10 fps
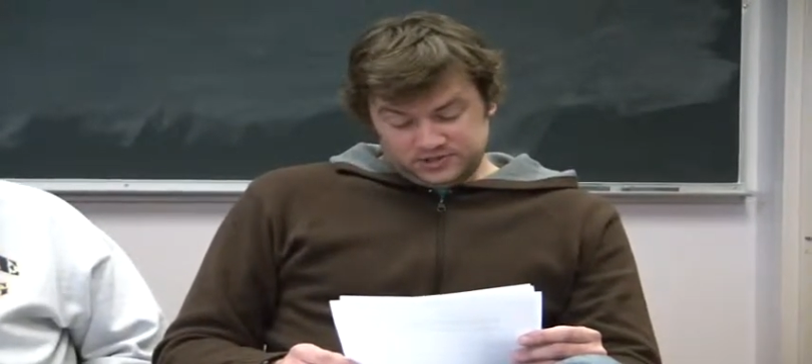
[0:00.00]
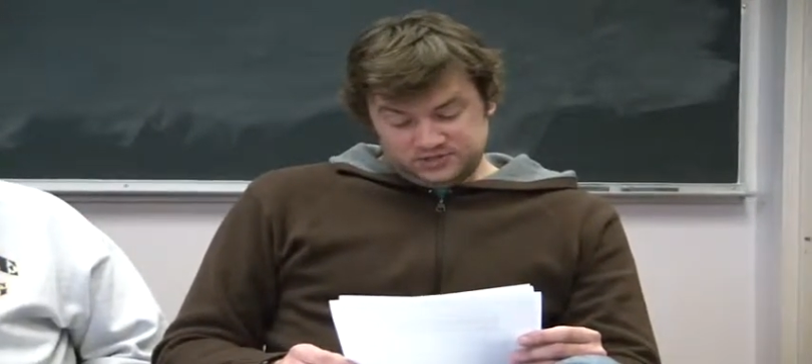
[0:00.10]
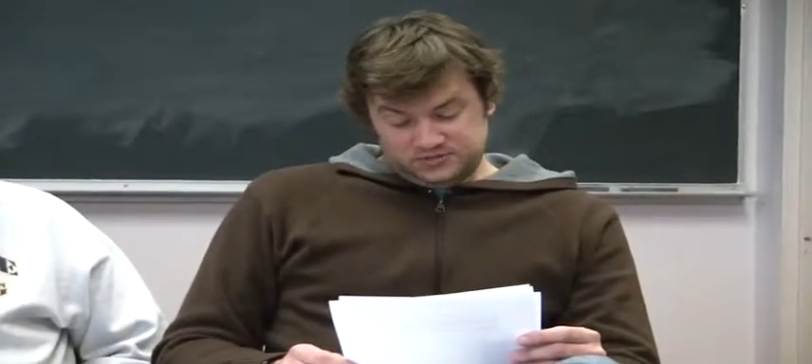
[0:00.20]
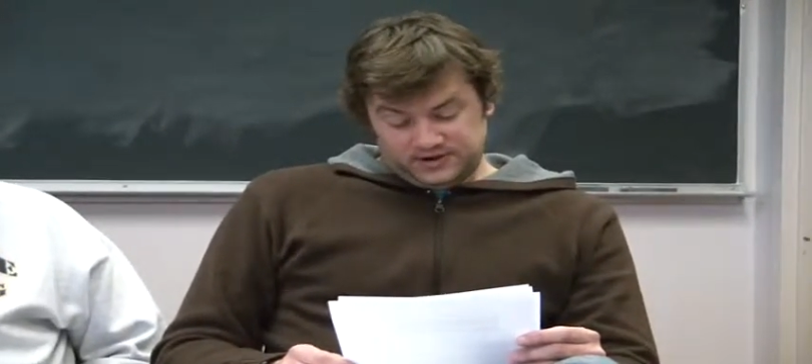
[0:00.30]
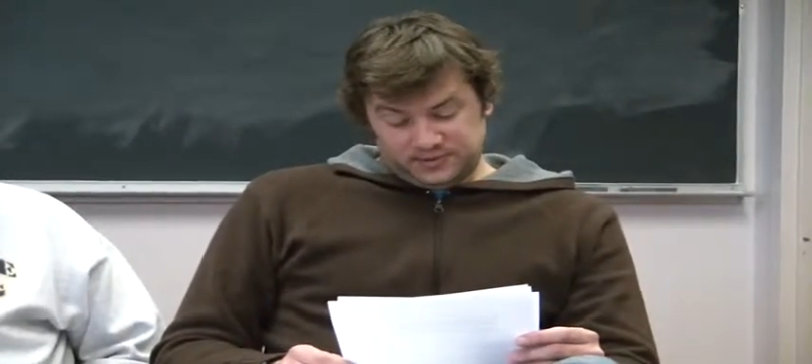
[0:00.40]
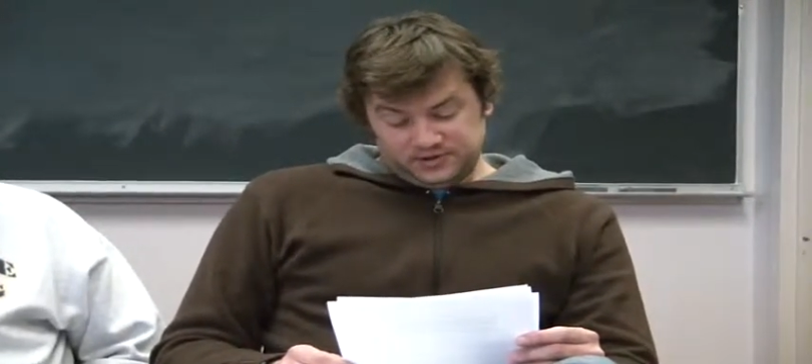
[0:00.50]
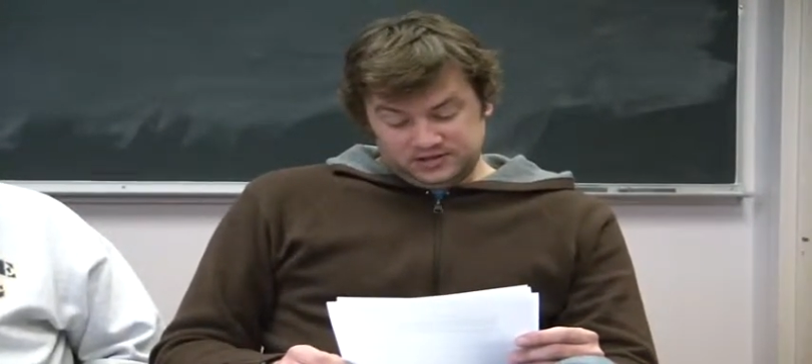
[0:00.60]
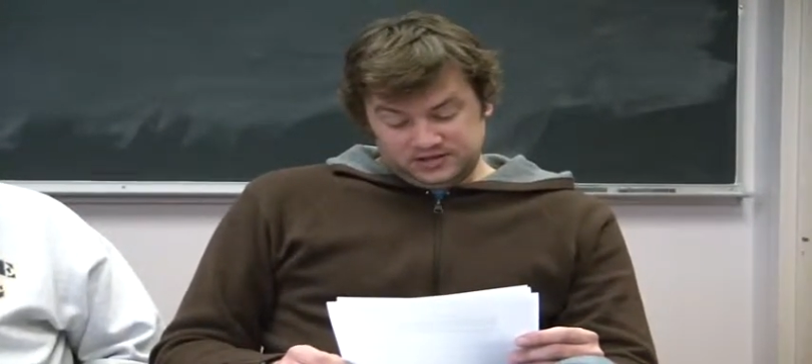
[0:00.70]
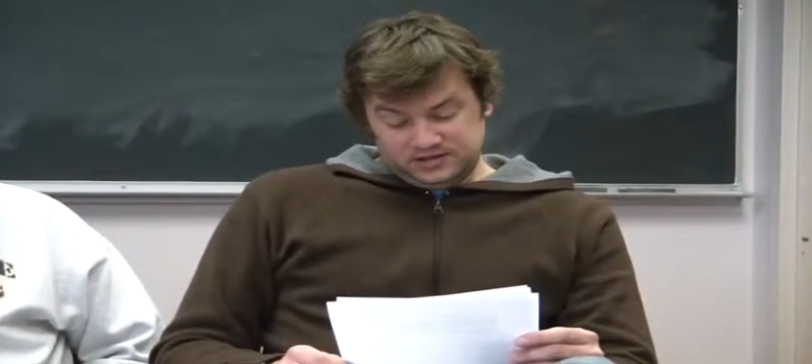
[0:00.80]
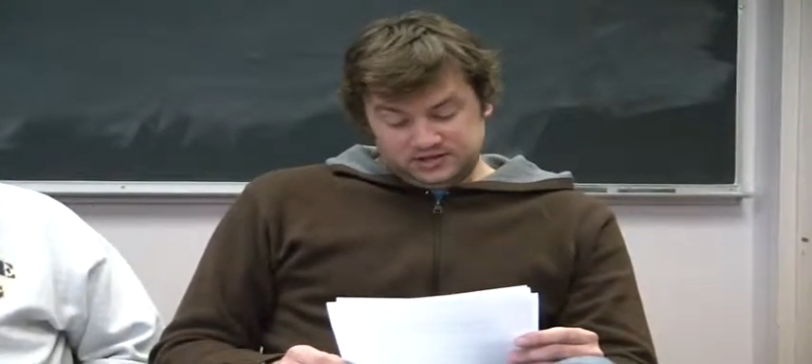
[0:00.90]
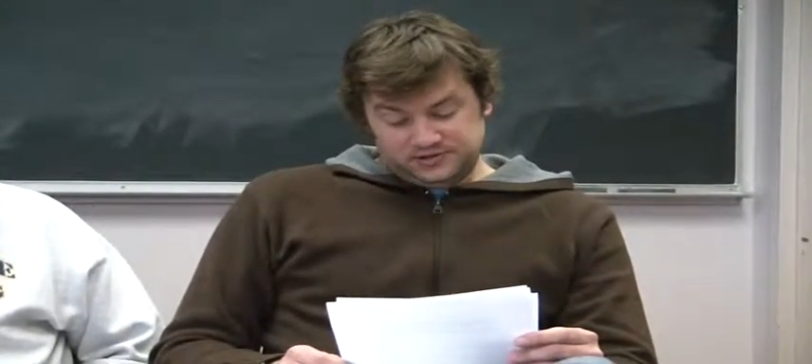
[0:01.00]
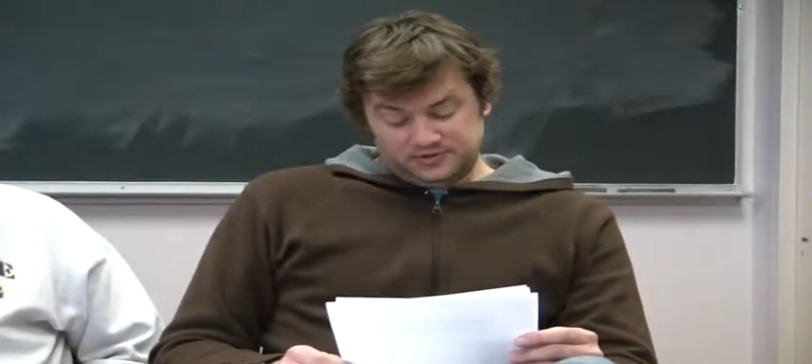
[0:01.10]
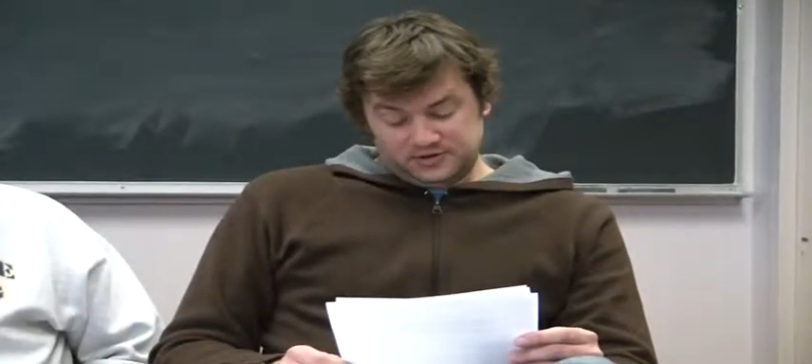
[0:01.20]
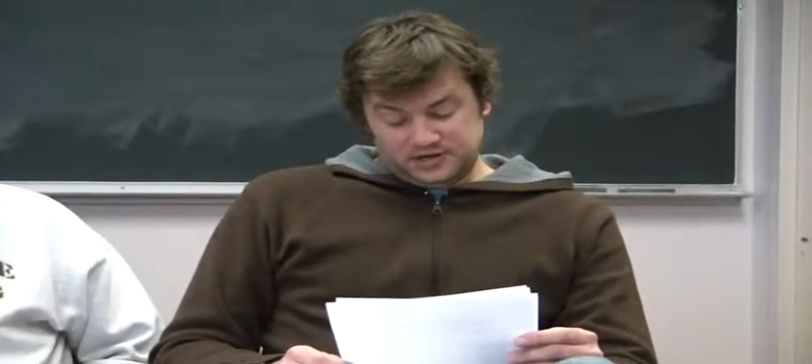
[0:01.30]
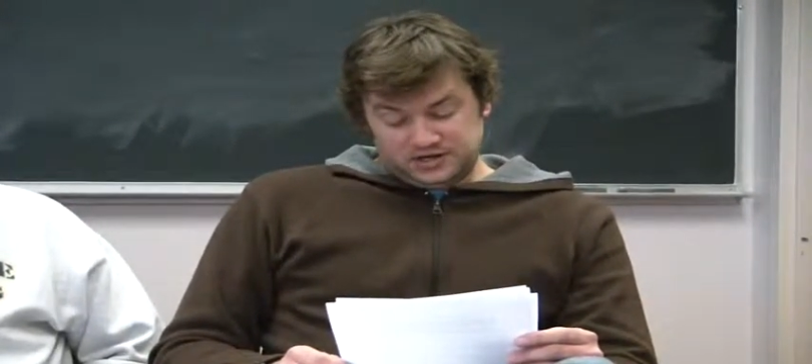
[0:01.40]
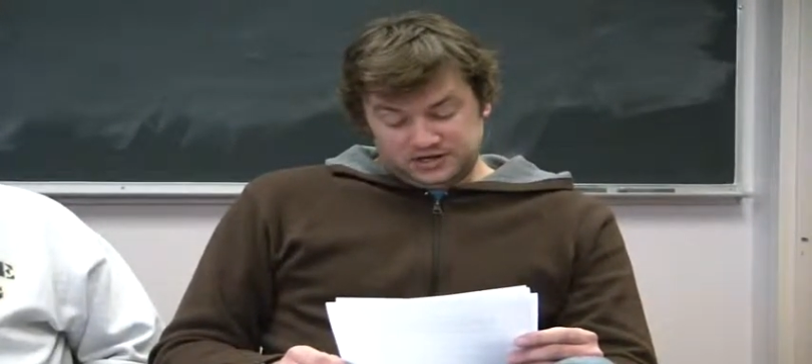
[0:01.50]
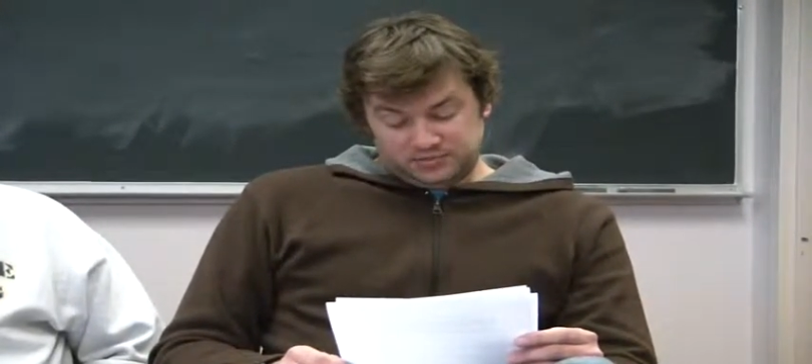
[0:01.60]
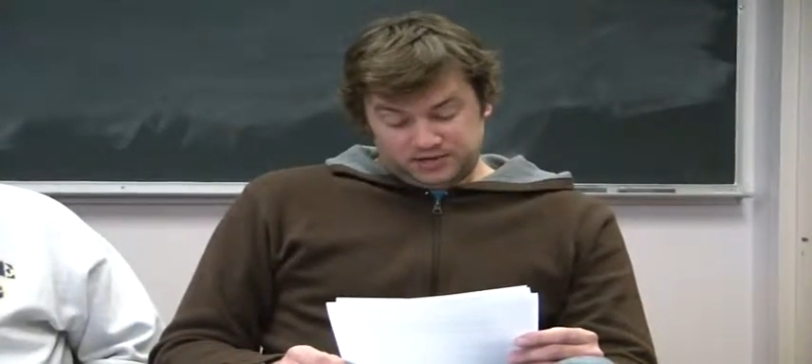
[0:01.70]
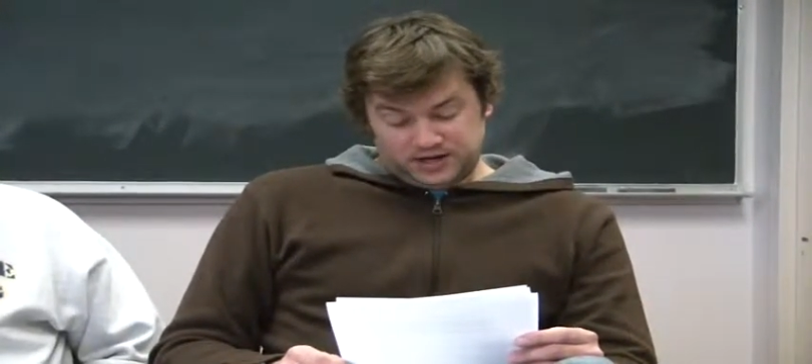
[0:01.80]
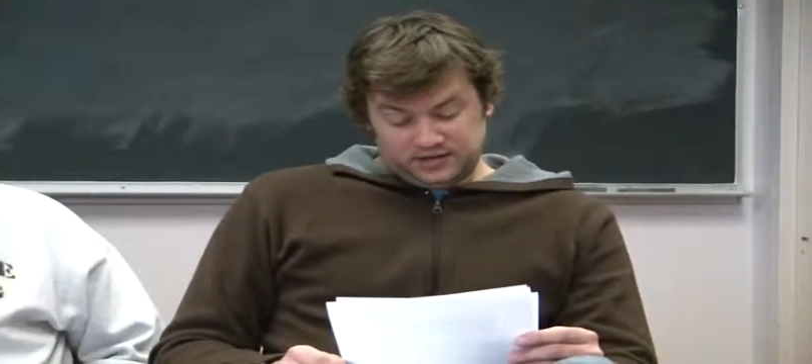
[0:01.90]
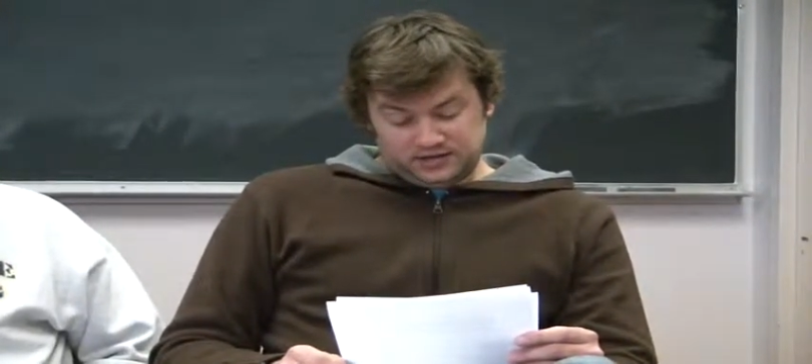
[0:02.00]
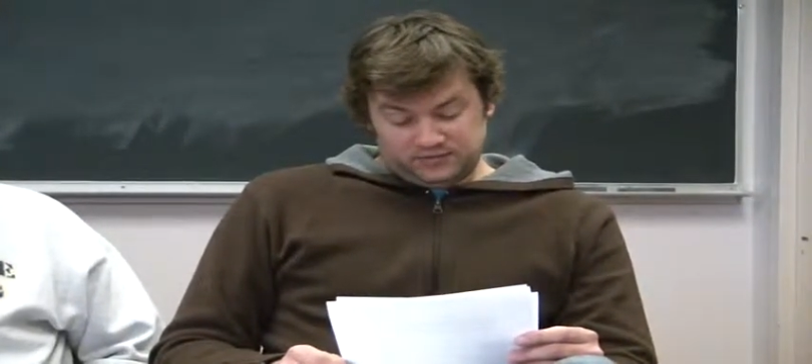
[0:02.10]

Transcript: to rapidly dethrone Anita Bryant